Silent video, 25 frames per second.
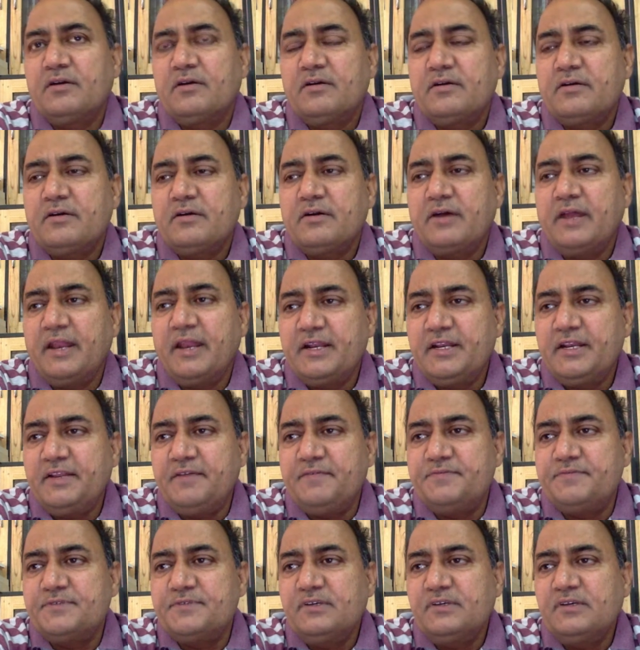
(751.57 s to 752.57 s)

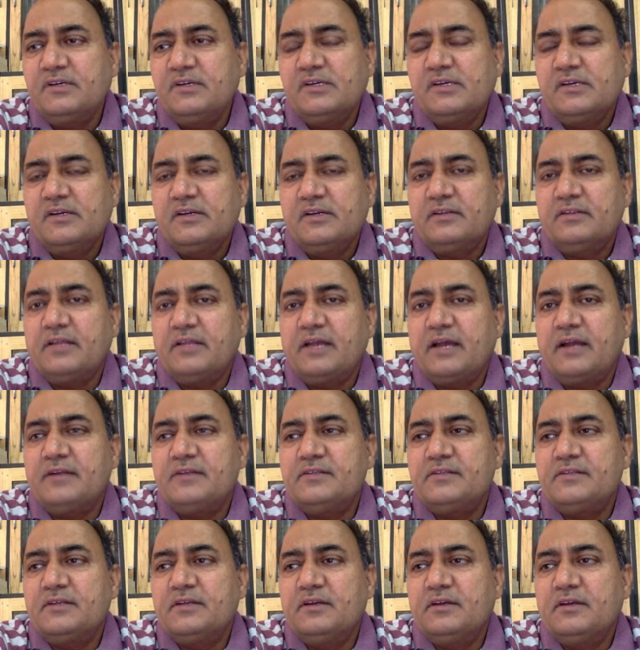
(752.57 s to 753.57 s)
connectives that
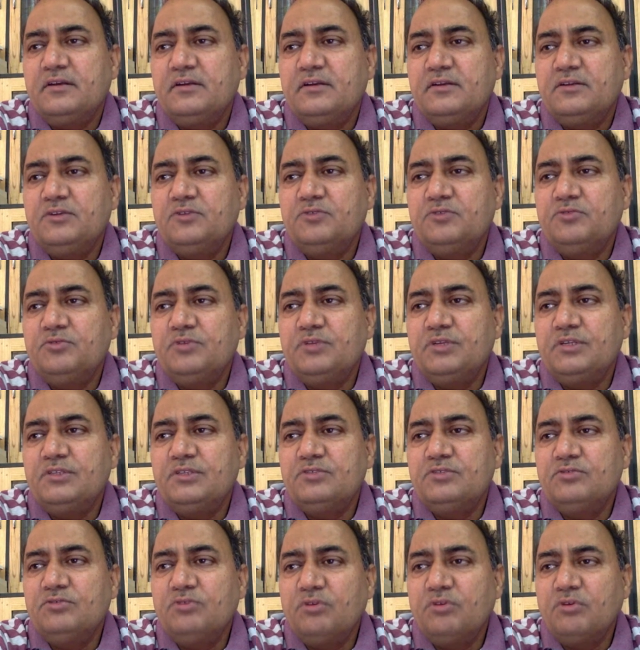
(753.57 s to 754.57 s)
you need
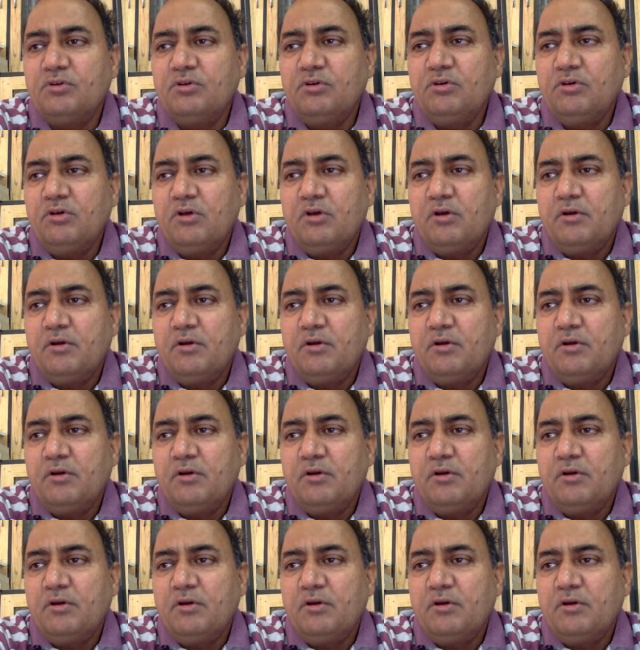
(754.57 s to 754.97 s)
to know,